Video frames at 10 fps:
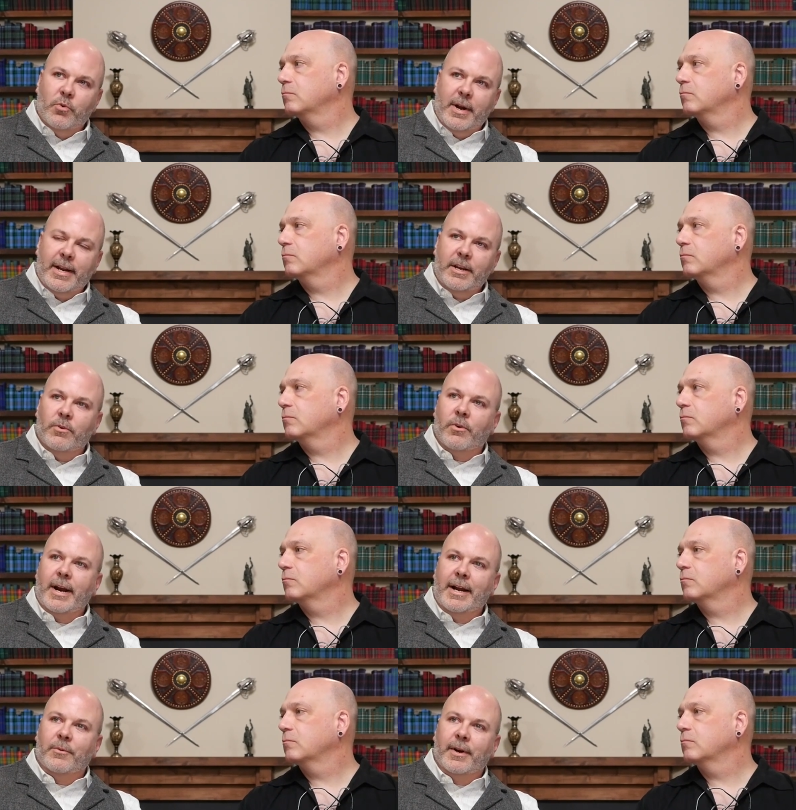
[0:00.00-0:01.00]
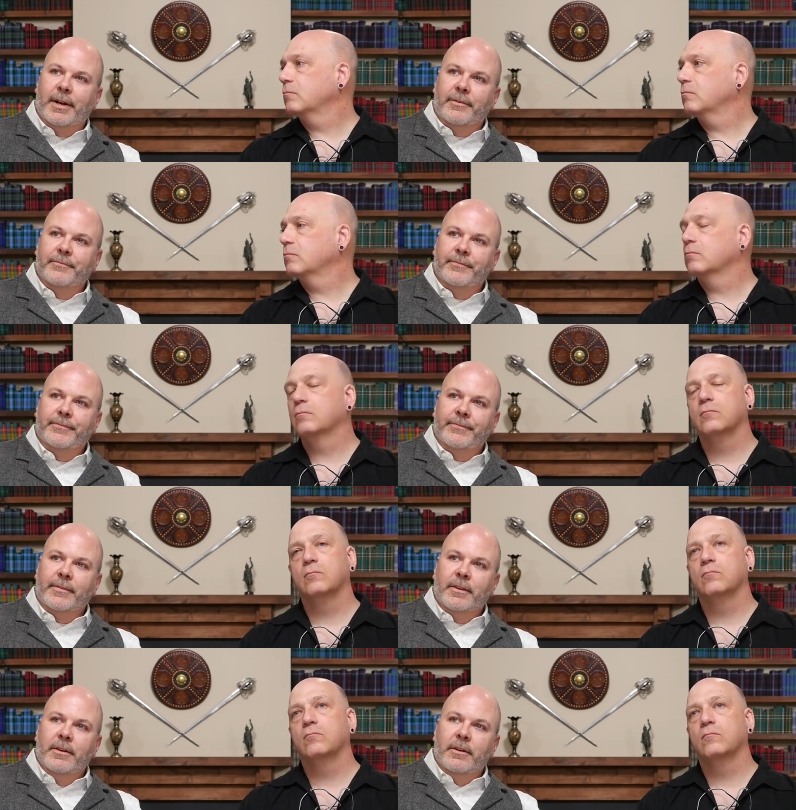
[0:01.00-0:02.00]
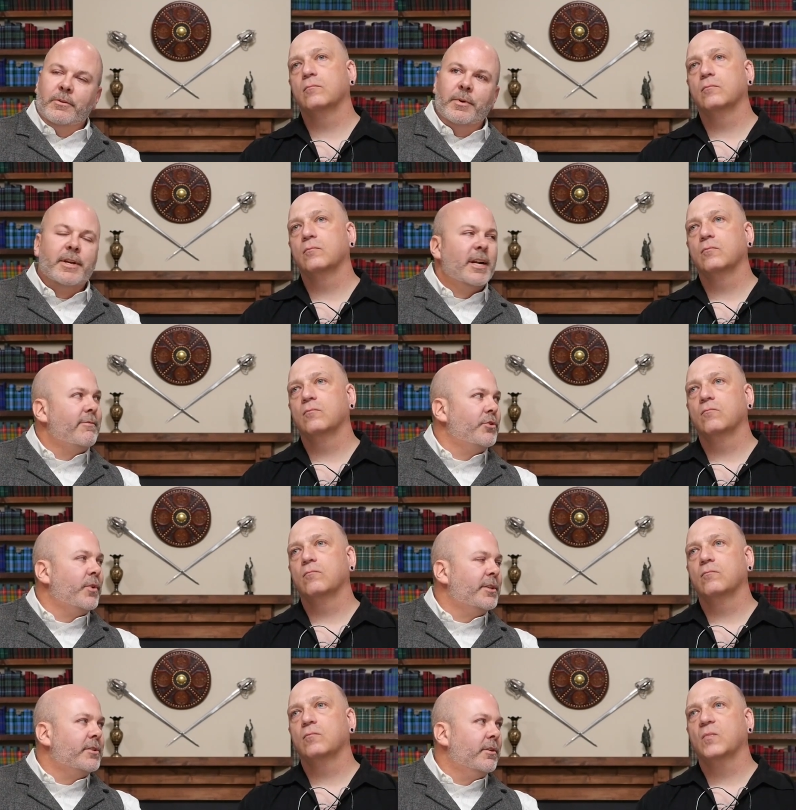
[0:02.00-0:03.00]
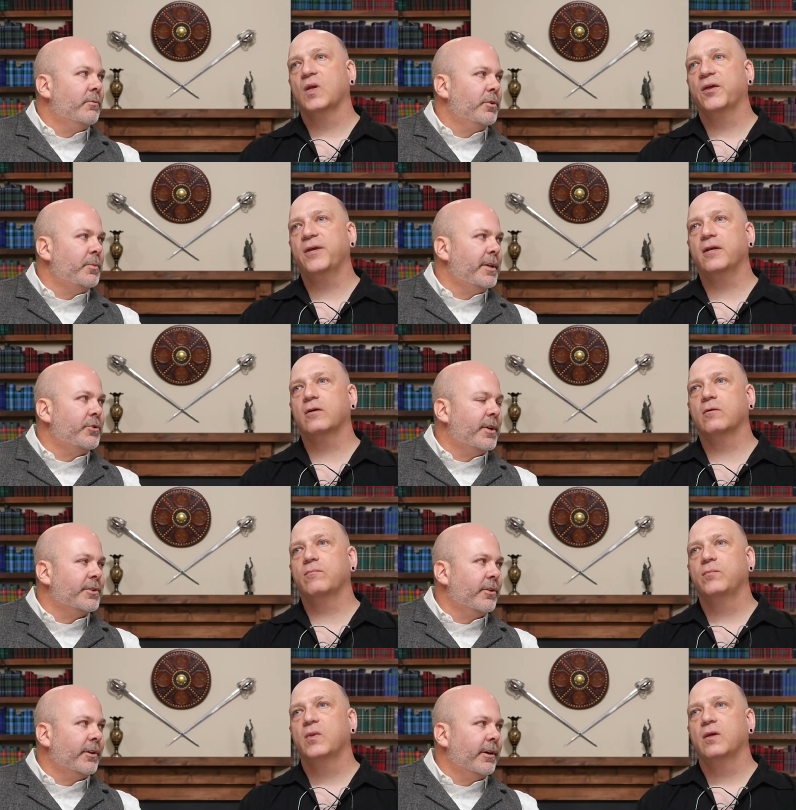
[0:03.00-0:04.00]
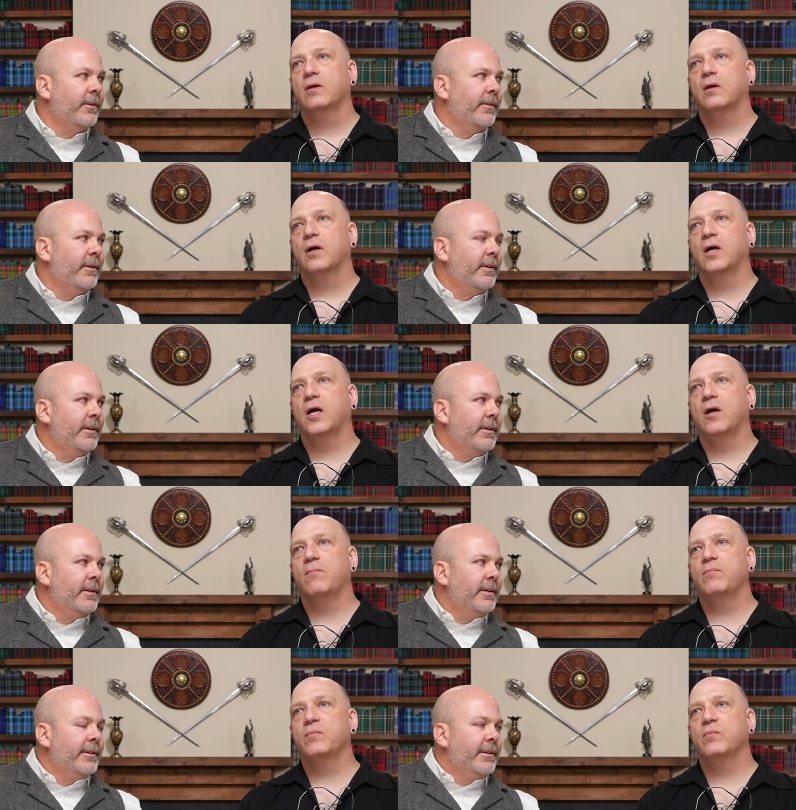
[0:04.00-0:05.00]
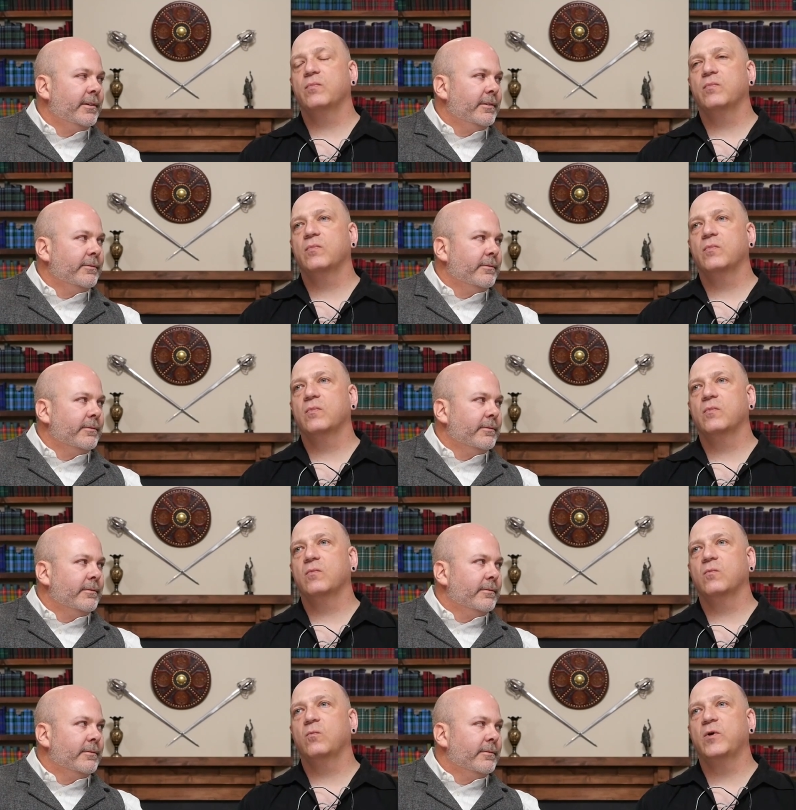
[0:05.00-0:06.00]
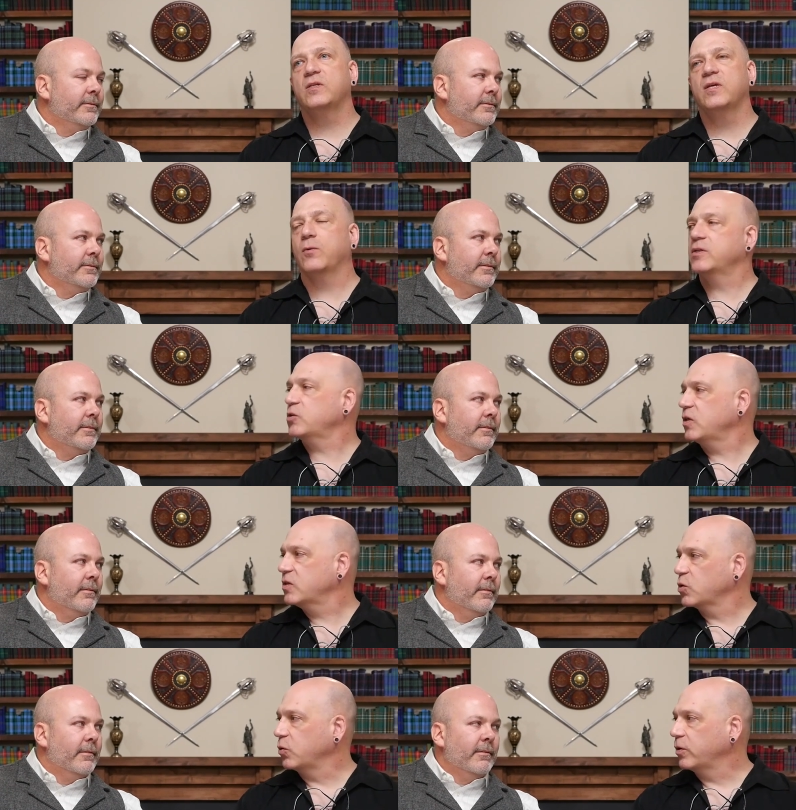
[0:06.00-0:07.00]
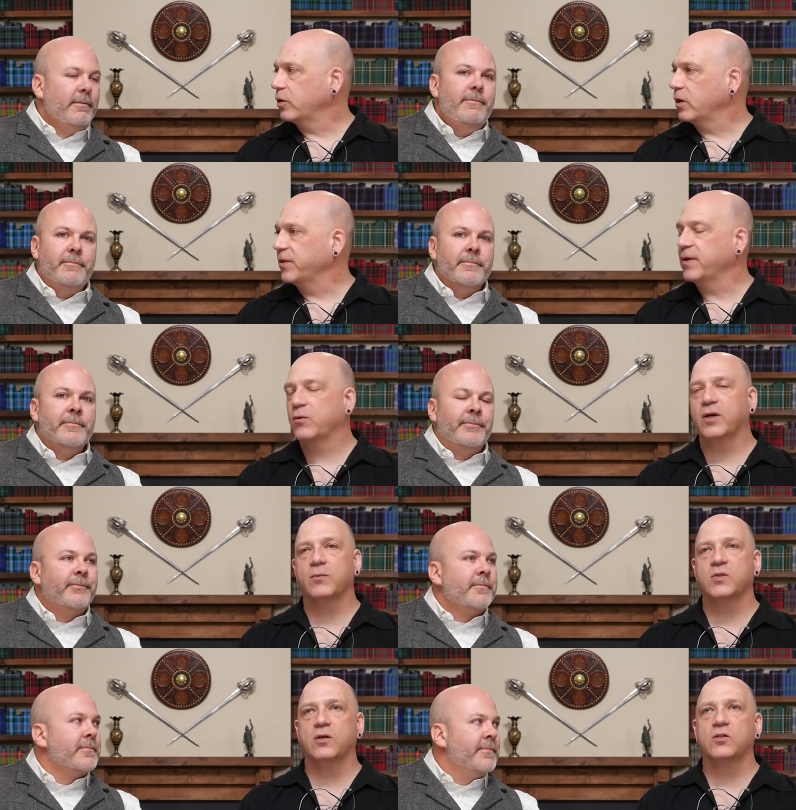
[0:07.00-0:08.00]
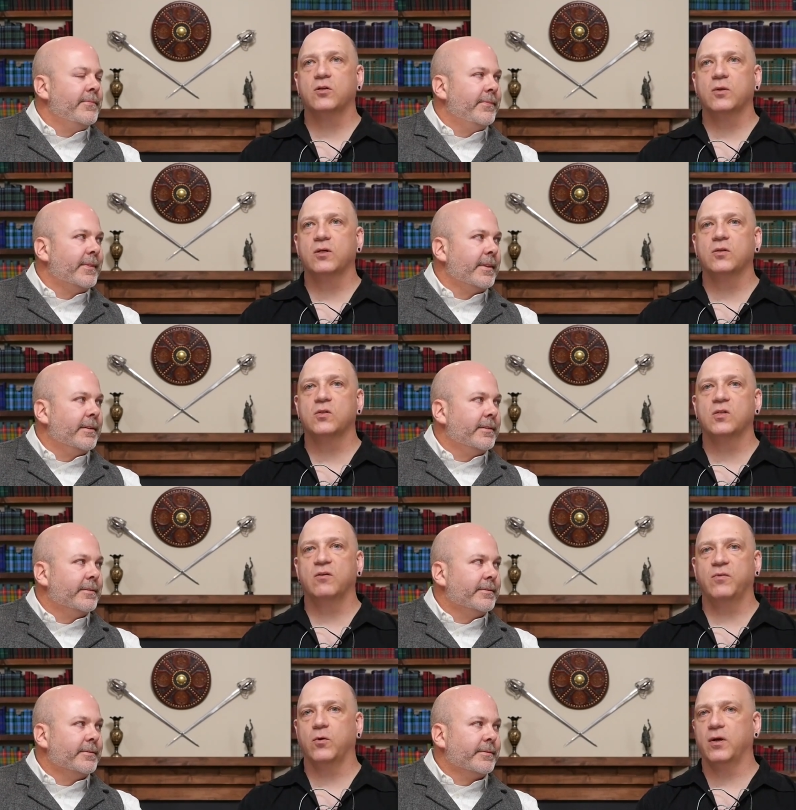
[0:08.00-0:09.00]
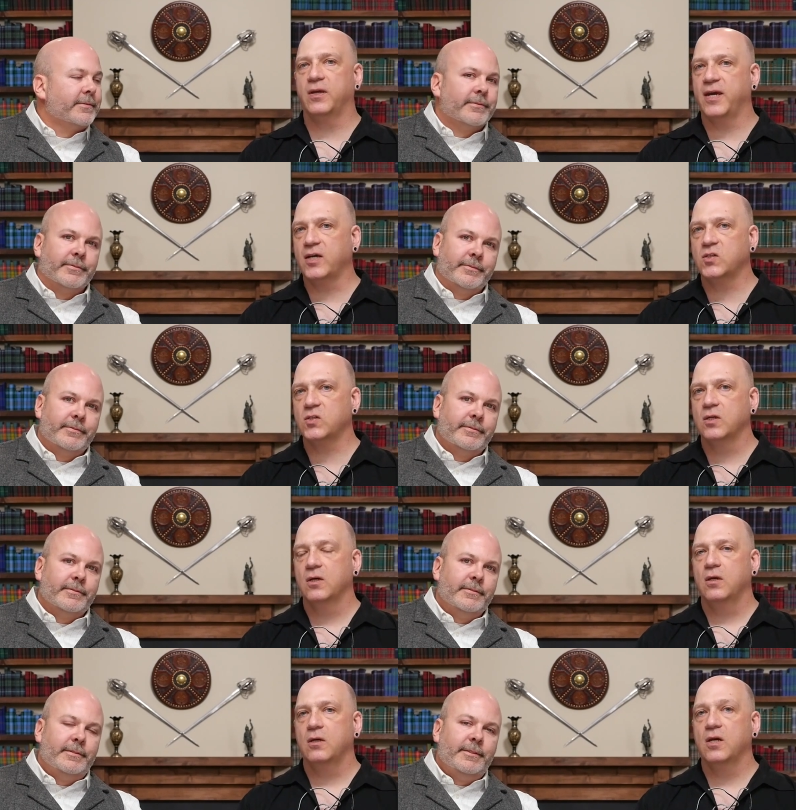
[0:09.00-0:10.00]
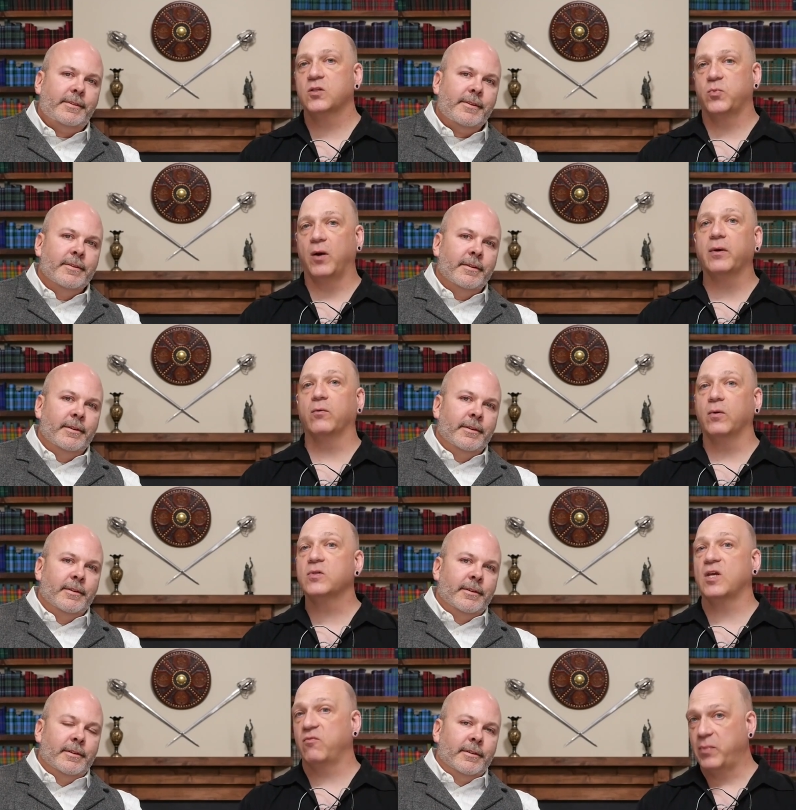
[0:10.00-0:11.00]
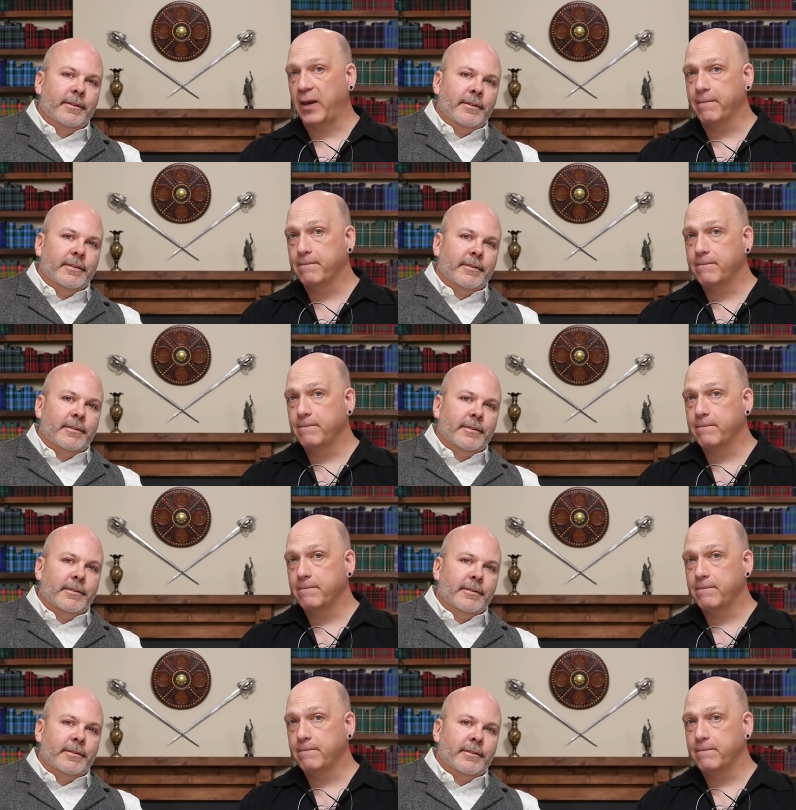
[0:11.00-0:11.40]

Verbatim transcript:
Speaker 1: a wedding or at a wedding? We kind of addressed, what did we address earlier? Um,
Speaker 2: we Yeah, we touched on this earlier. I think what it comes down to is if you're a guest, it's probably a really safe bet.